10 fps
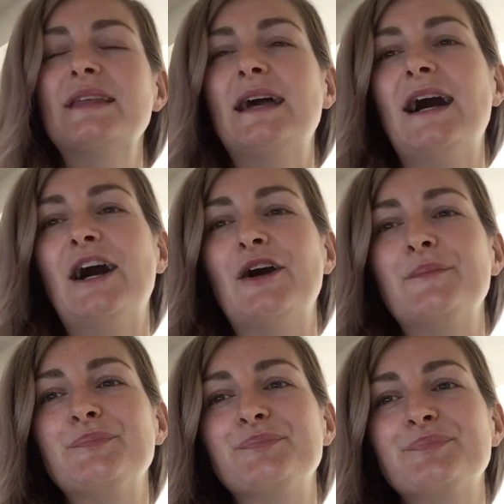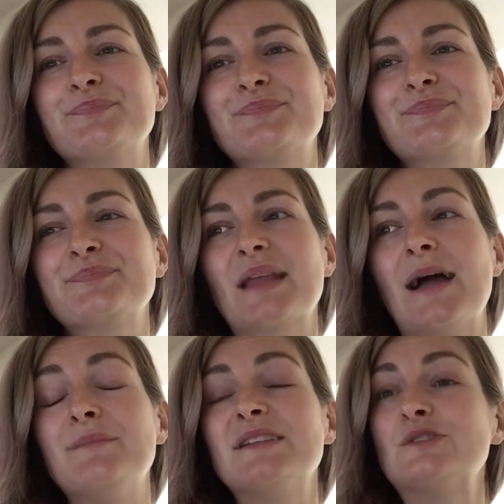I
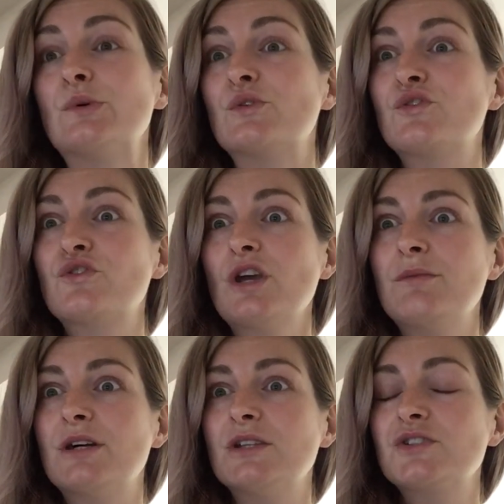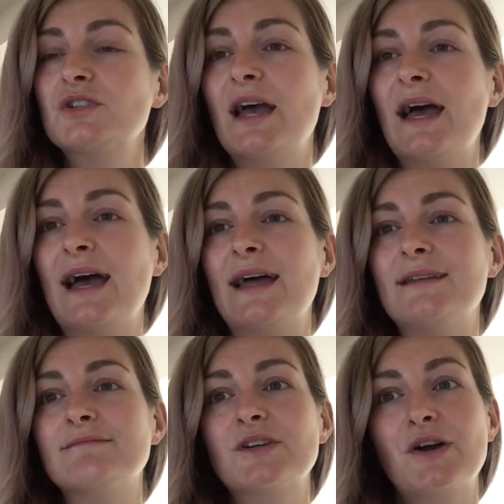miss you all so much
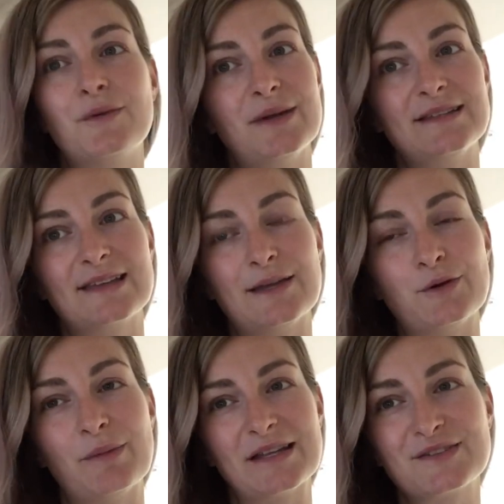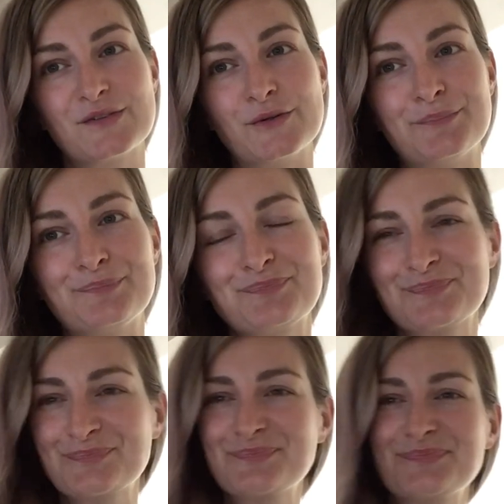and can't wait to get you all back to school.
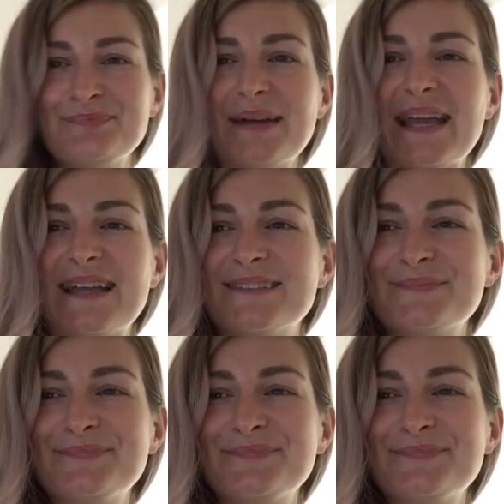Bye guys.